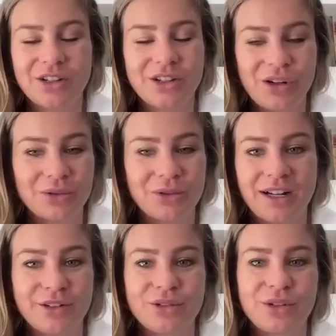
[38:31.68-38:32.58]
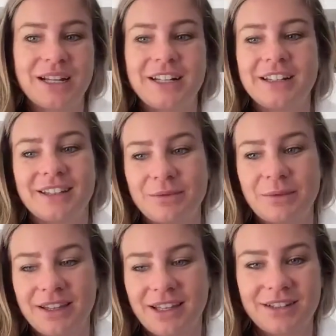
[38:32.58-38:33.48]
no, I don't know anything
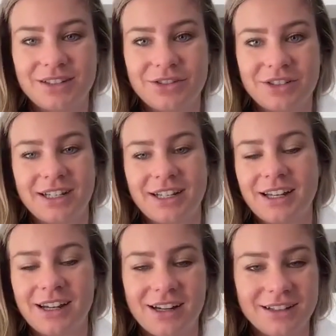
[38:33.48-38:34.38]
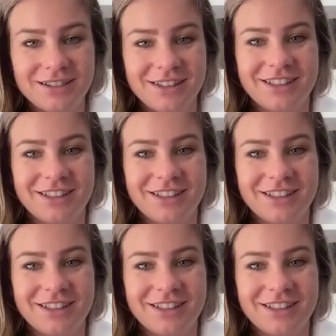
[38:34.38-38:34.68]
about that industry. I cannot. Yeah.